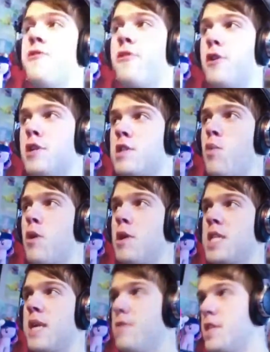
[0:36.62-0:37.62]
The first
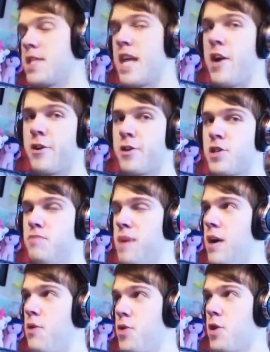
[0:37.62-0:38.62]
words out of this character
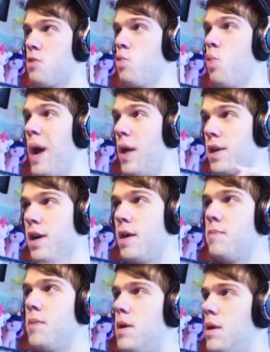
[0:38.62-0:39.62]
mouth are
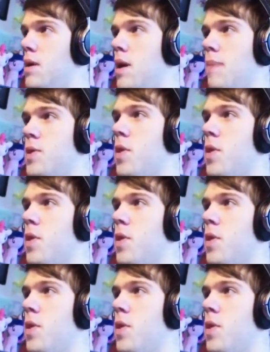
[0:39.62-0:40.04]
welcome, I'm